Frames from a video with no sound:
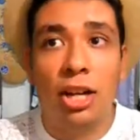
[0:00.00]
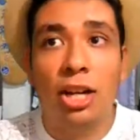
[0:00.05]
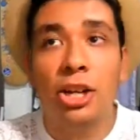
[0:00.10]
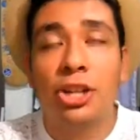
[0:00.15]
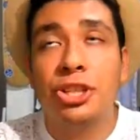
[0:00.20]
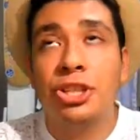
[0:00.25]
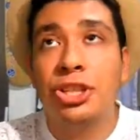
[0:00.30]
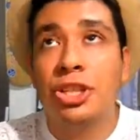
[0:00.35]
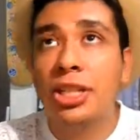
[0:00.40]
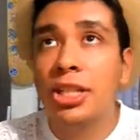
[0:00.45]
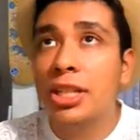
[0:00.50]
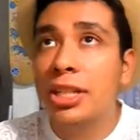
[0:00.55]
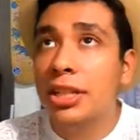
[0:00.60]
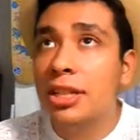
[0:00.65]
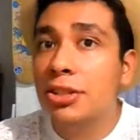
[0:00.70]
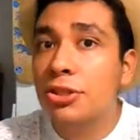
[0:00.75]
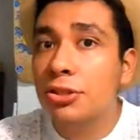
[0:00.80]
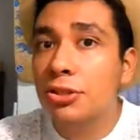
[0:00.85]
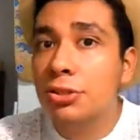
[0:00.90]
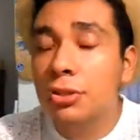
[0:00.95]
she
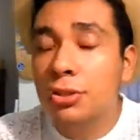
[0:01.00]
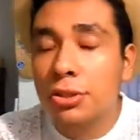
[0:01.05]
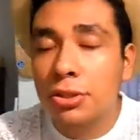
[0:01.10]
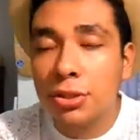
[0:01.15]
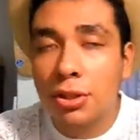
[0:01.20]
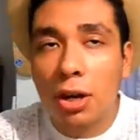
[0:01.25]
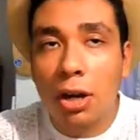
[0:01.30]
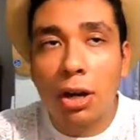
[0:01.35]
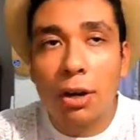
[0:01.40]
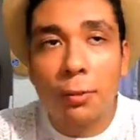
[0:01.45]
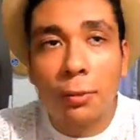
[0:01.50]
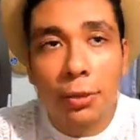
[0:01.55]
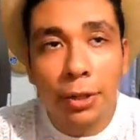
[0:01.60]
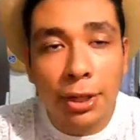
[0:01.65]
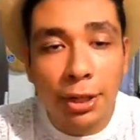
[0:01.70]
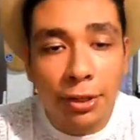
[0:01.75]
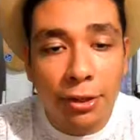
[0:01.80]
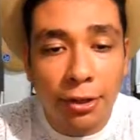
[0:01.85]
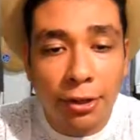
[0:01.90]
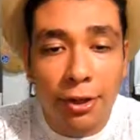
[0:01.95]
needs to start
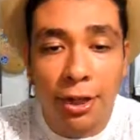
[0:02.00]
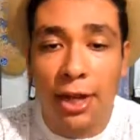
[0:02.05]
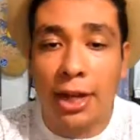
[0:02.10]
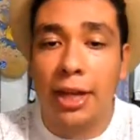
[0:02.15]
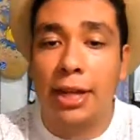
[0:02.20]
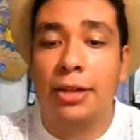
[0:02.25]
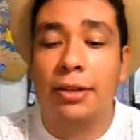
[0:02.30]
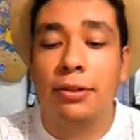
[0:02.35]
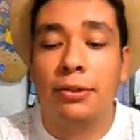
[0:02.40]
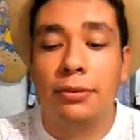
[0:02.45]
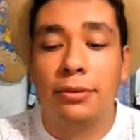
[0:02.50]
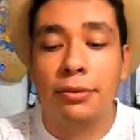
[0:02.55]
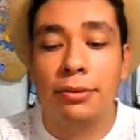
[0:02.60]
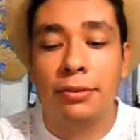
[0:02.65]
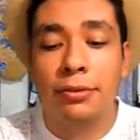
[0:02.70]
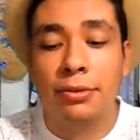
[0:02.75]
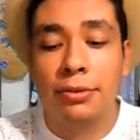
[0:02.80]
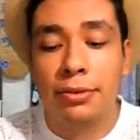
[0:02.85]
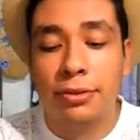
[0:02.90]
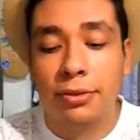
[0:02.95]
working her
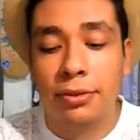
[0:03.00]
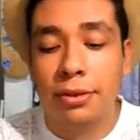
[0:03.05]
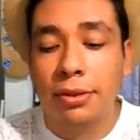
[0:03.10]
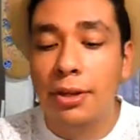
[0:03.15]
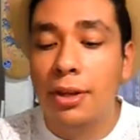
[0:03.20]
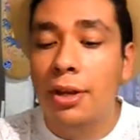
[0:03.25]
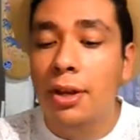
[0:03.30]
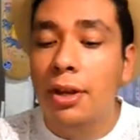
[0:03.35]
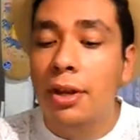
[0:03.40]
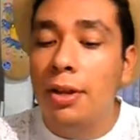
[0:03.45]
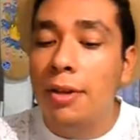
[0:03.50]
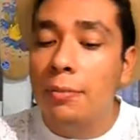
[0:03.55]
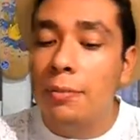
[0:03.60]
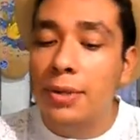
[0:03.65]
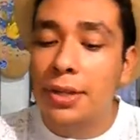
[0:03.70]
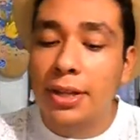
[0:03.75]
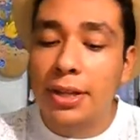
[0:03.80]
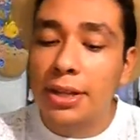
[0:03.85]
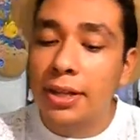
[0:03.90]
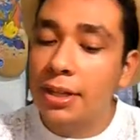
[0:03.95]
angles
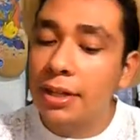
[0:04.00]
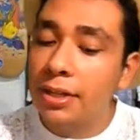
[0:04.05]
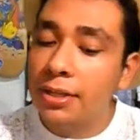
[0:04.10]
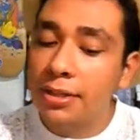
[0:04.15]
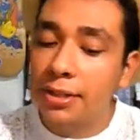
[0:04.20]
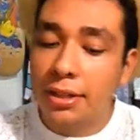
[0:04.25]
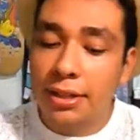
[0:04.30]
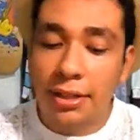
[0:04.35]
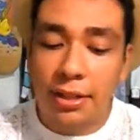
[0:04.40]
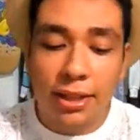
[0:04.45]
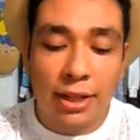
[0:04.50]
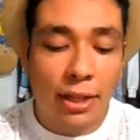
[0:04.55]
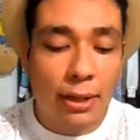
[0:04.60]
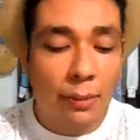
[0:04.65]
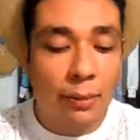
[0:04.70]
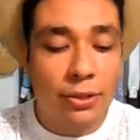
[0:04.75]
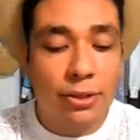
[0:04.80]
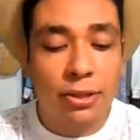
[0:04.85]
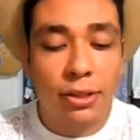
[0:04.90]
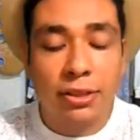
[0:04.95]
because it
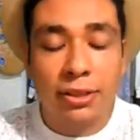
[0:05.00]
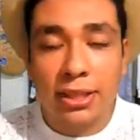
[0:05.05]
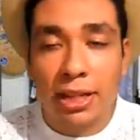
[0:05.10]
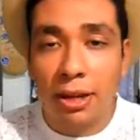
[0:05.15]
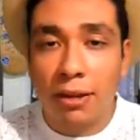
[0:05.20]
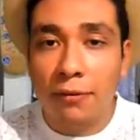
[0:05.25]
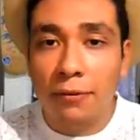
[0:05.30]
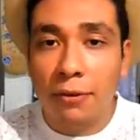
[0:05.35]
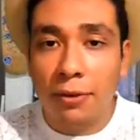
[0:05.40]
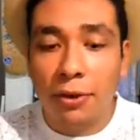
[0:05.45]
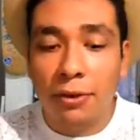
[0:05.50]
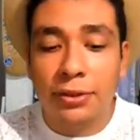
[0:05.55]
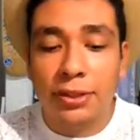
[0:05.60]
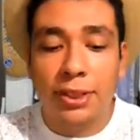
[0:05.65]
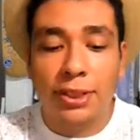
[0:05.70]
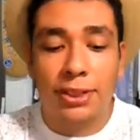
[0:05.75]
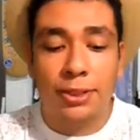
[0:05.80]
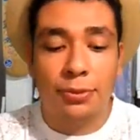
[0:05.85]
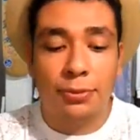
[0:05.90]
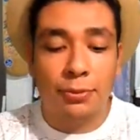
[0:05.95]
was her downfall
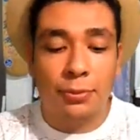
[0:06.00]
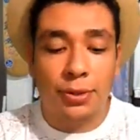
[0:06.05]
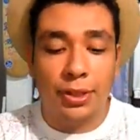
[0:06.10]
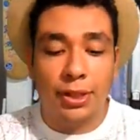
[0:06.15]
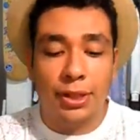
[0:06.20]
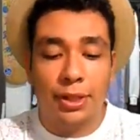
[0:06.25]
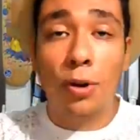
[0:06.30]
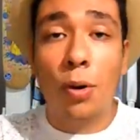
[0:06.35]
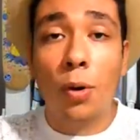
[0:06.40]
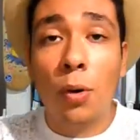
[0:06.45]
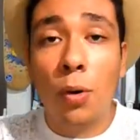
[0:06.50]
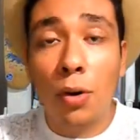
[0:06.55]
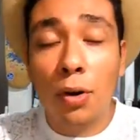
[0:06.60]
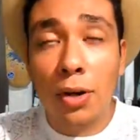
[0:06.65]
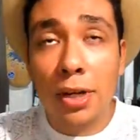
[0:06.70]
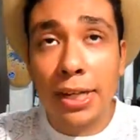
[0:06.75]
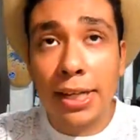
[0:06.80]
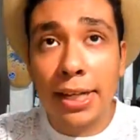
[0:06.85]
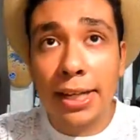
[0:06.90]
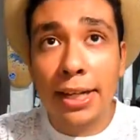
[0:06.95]
this week.
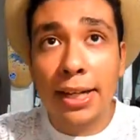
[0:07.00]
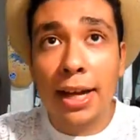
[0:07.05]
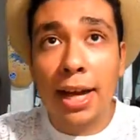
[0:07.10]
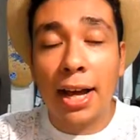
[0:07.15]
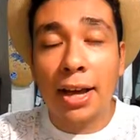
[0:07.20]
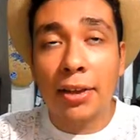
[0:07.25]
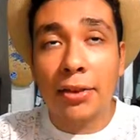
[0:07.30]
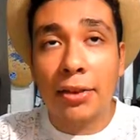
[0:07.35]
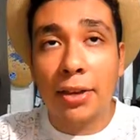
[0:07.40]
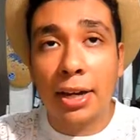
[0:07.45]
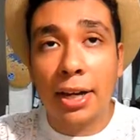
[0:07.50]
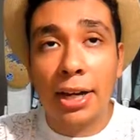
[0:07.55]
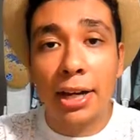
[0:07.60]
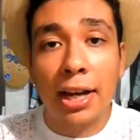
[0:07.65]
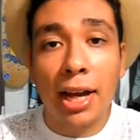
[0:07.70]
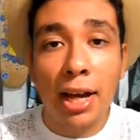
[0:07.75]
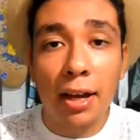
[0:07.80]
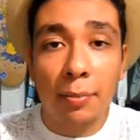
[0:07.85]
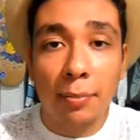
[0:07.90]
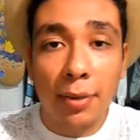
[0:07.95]
Corey, I thought he
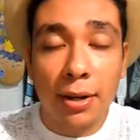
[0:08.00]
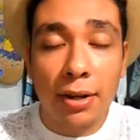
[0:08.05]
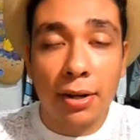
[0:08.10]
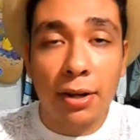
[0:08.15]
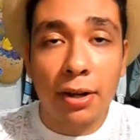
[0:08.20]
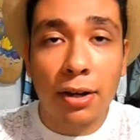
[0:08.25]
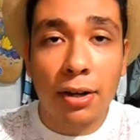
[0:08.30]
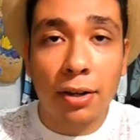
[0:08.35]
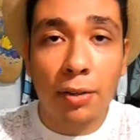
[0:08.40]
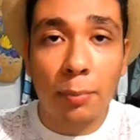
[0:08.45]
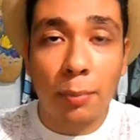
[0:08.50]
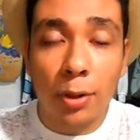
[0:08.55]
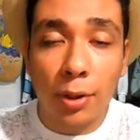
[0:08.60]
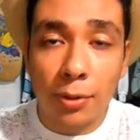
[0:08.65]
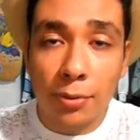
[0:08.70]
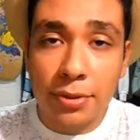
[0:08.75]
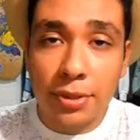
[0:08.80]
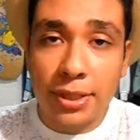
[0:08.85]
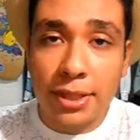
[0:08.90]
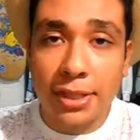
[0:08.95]
had better
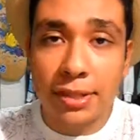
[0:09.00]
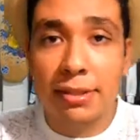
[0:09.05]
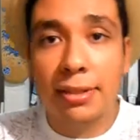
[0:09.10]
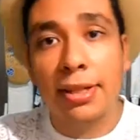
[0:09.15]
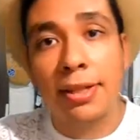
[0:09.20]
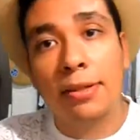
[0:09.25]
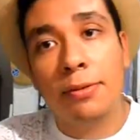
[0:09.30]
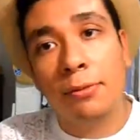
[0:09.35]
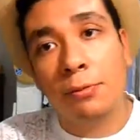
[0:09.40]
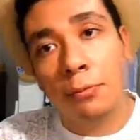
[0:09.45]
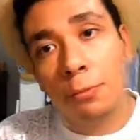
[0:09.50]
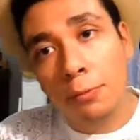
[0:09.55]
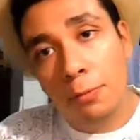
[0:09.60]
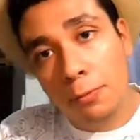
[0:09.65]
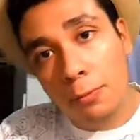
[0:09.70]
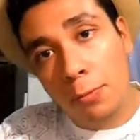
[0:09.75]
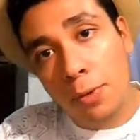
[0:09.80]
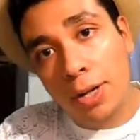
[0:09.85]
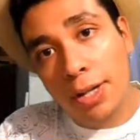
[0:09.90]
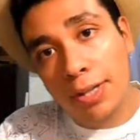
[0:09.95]
poses than
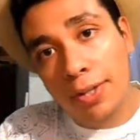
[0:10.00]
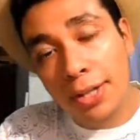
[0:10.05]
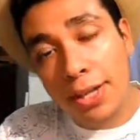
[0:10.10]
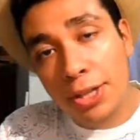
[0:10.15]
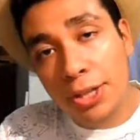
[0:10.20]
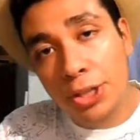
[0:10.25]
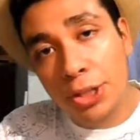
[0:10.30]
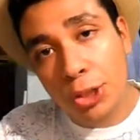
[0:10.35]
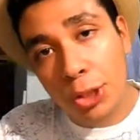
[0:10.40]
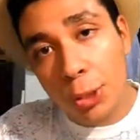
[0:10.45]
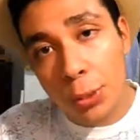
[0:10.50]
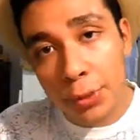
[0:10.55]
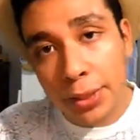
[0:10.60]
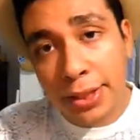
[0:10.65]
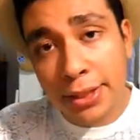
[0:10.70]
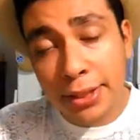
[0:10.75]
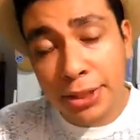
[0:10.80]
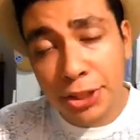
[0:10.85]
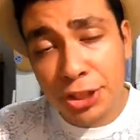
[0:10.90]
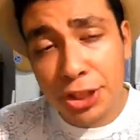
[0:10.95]
what they showed
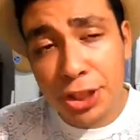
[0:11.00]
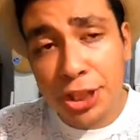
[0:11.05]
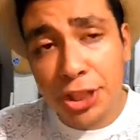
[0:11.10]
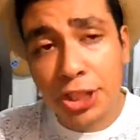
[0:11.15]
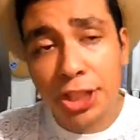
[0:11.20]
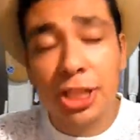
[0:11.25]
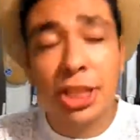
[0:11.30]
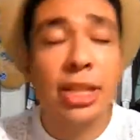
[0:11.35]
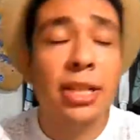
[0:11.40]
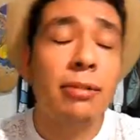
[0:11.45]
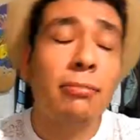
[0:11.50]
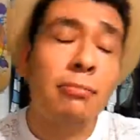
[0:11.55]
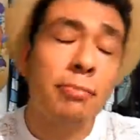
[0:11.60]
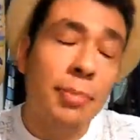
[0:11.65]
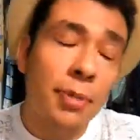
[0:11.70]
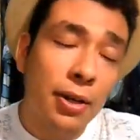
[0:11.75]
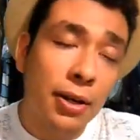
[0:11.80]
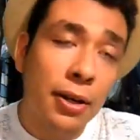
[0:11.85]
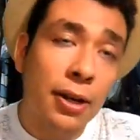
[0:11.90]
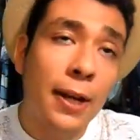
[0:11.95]
in the judging,
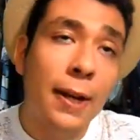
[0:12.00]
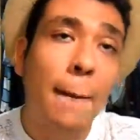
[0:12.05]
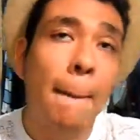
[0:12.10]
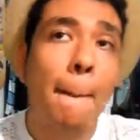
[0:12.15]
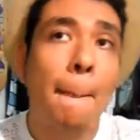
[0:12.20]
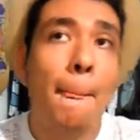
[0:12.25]
but